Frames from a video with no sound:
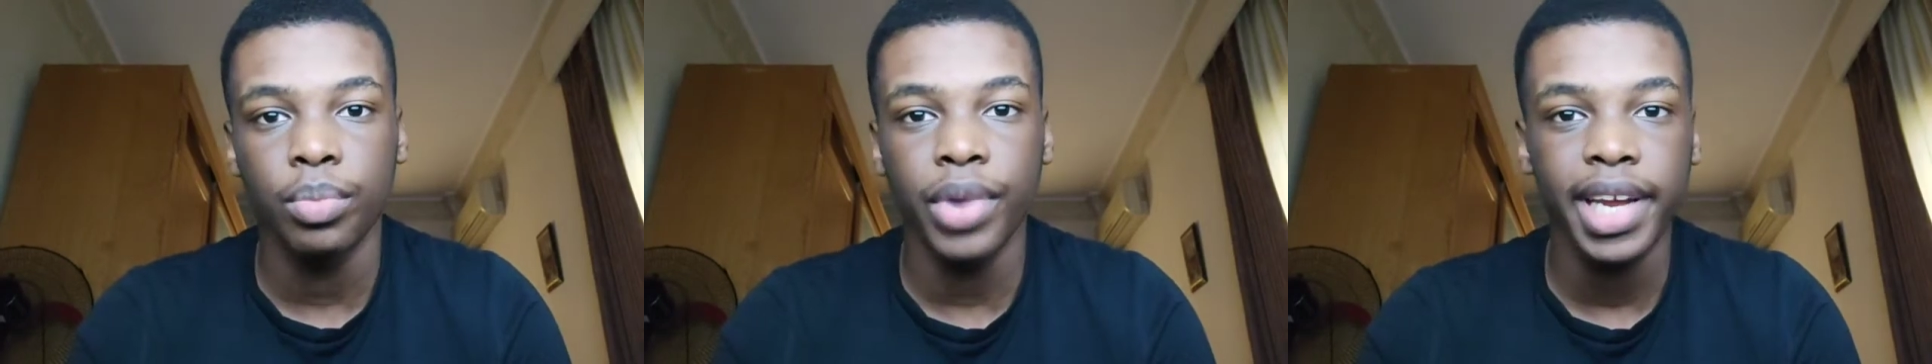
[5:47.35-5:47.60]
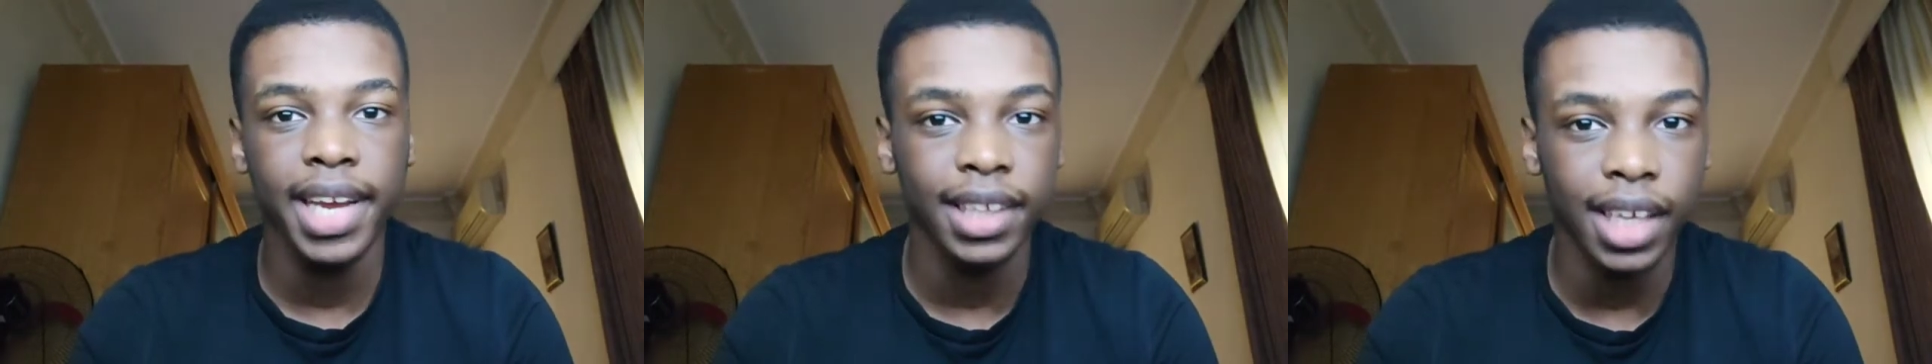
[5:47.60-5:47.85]

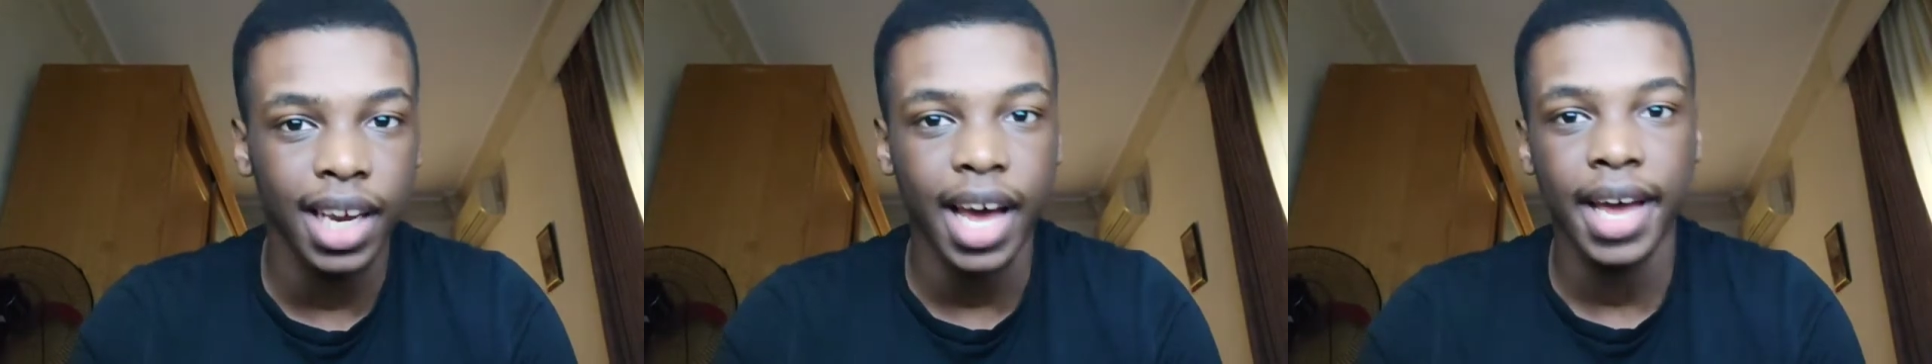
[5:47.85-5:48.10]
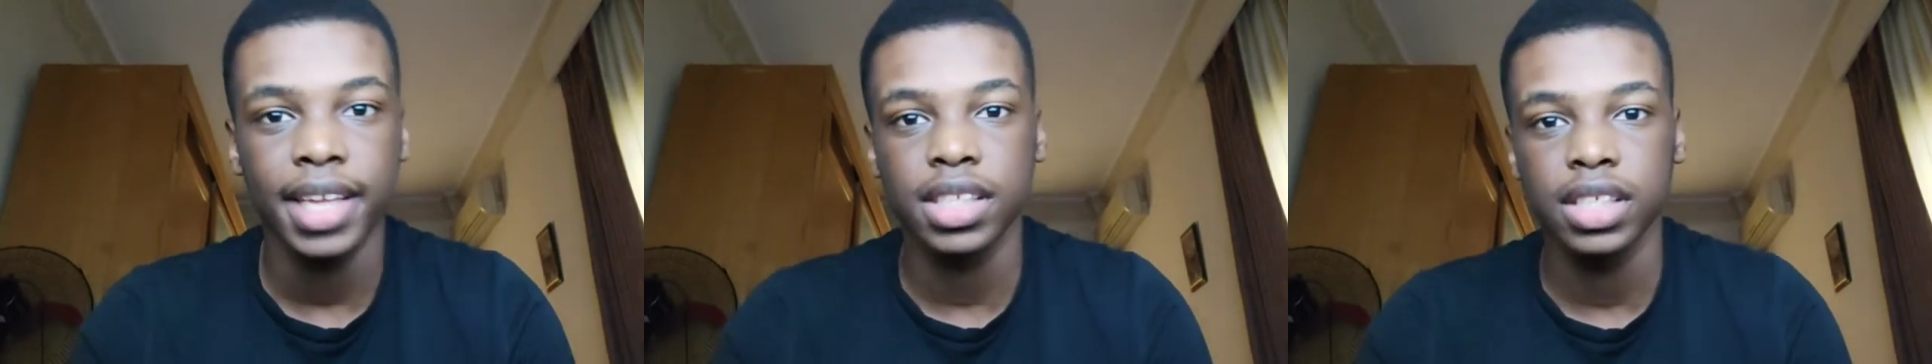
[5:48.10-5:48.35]
Breaking the
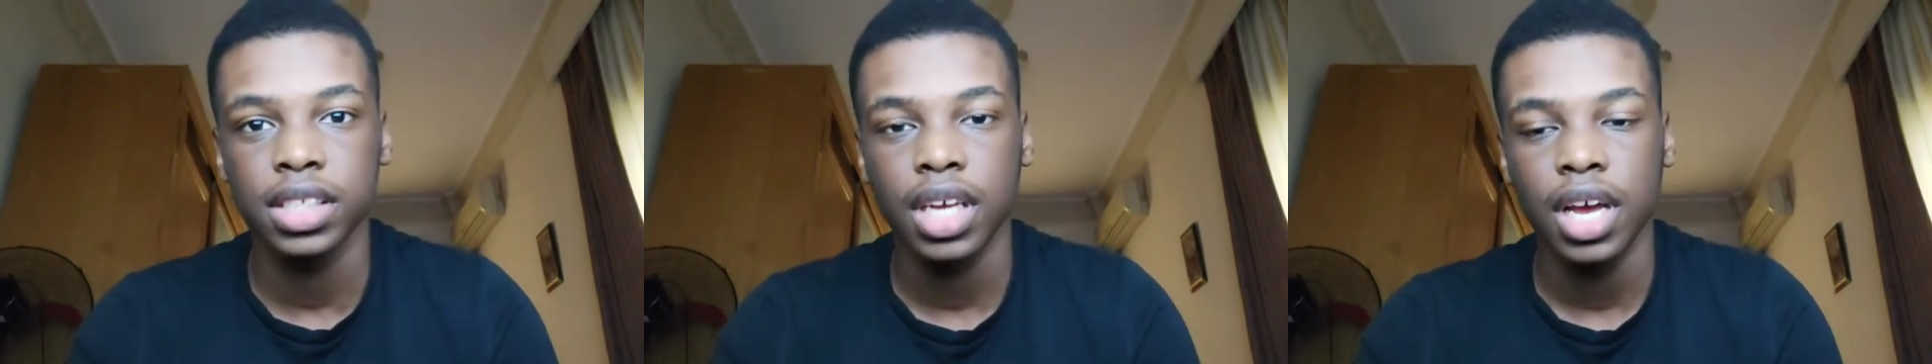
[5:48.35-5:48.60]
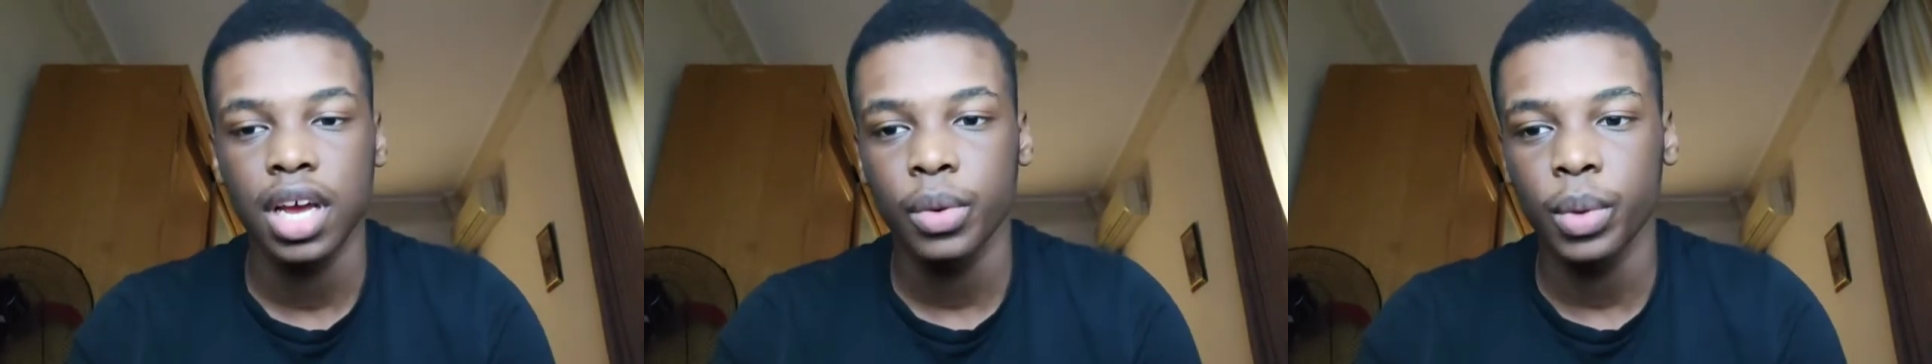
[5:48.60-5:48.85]
lines
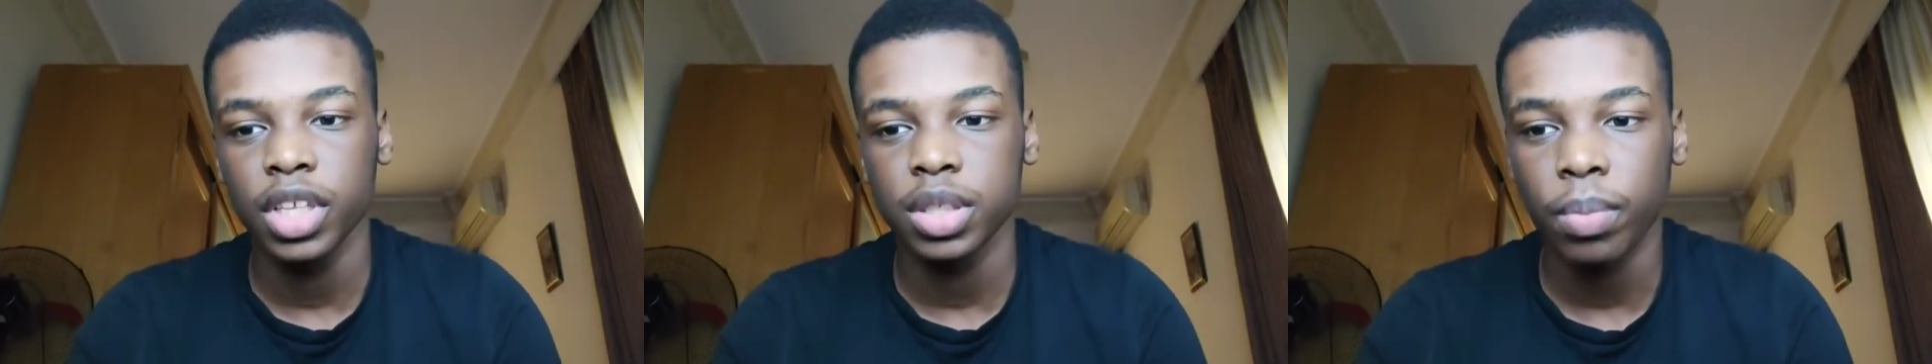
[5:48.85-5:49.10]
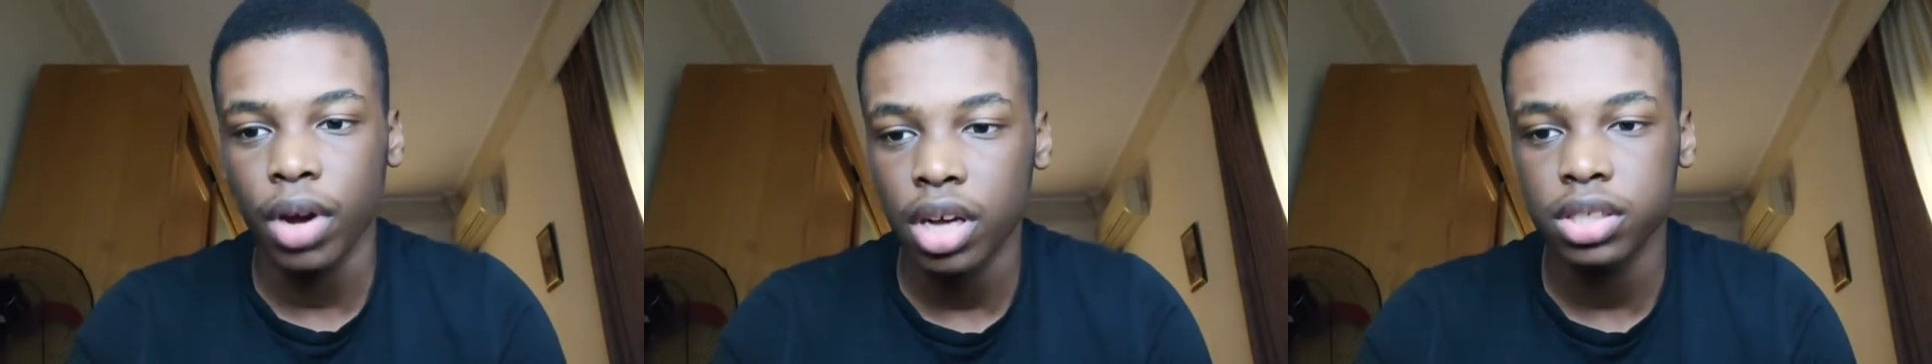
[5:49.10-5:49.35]
with
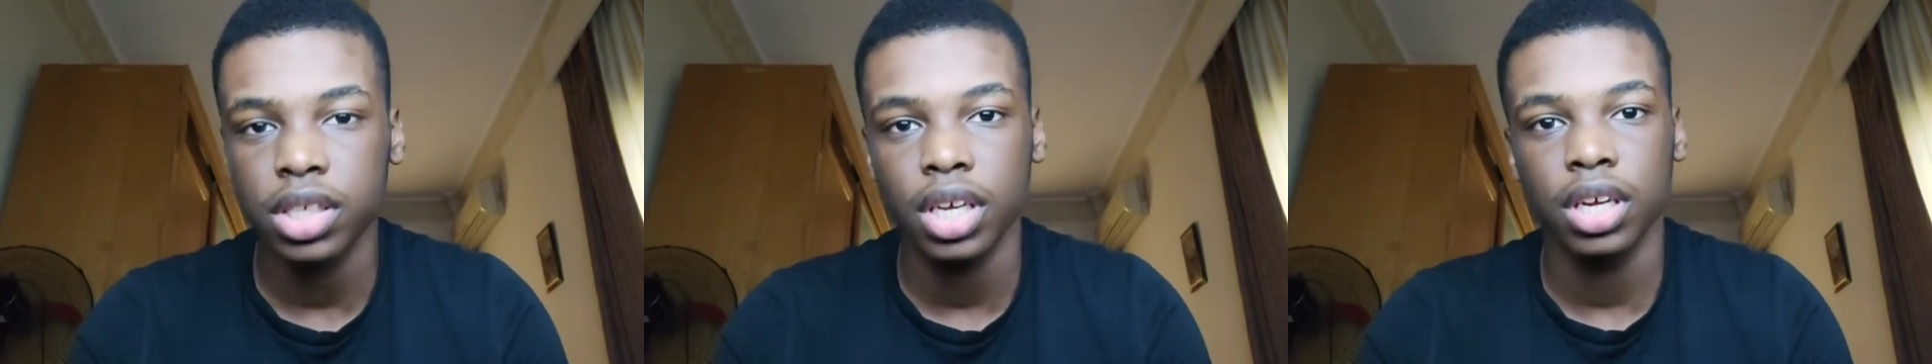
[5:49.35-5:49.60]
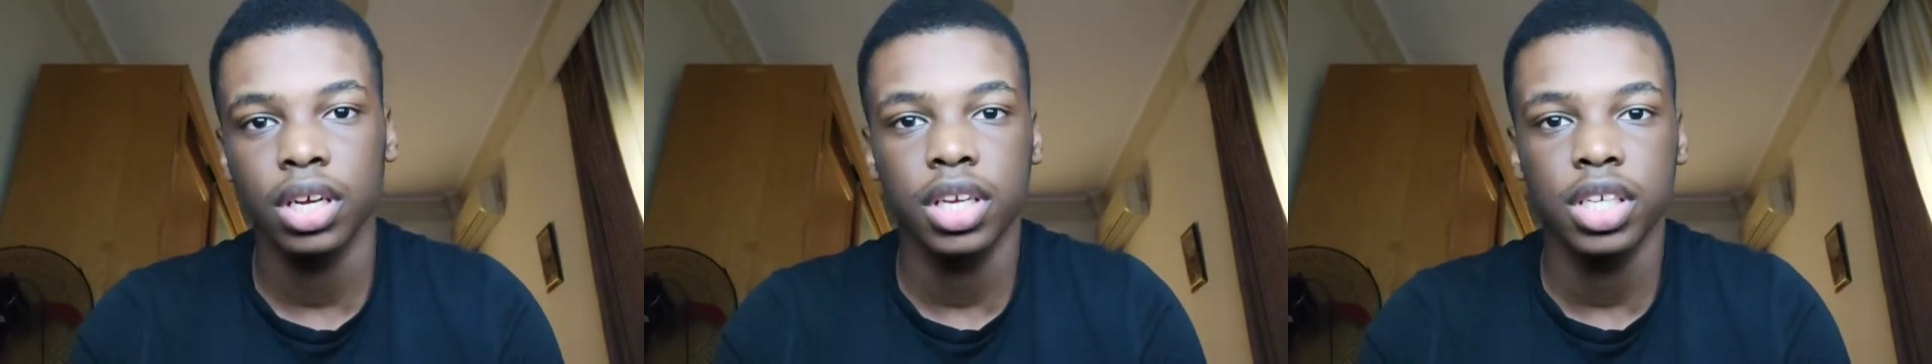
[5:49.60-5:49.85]
his passing,